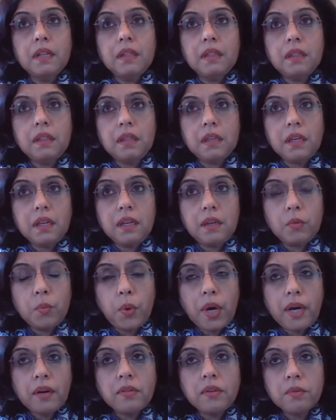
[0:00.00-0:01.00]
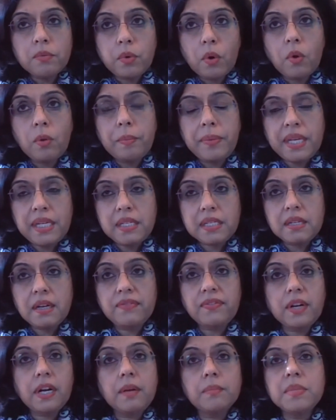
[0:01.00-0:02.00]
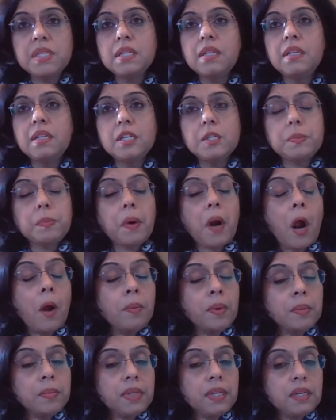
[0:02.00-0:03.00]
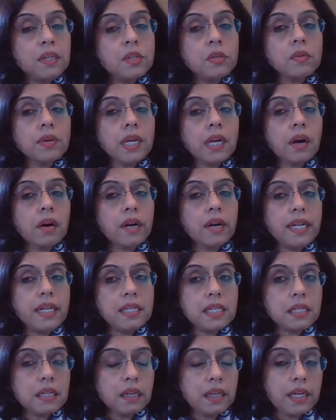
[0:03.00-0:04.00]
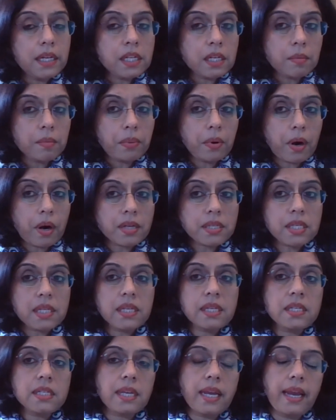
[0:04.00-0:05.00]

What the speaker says: Where the role-based stuff comes in is probably during our installation process